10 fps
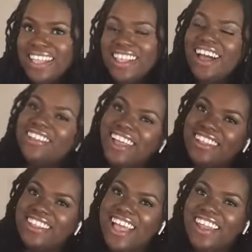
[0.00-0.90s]
I'll talk
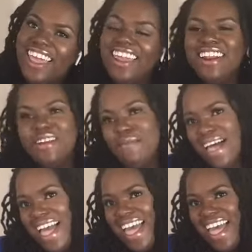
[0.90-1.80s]
to y'all later.
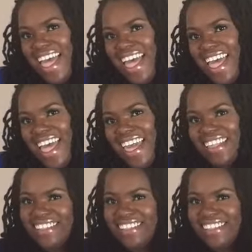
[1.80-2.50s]
Bye.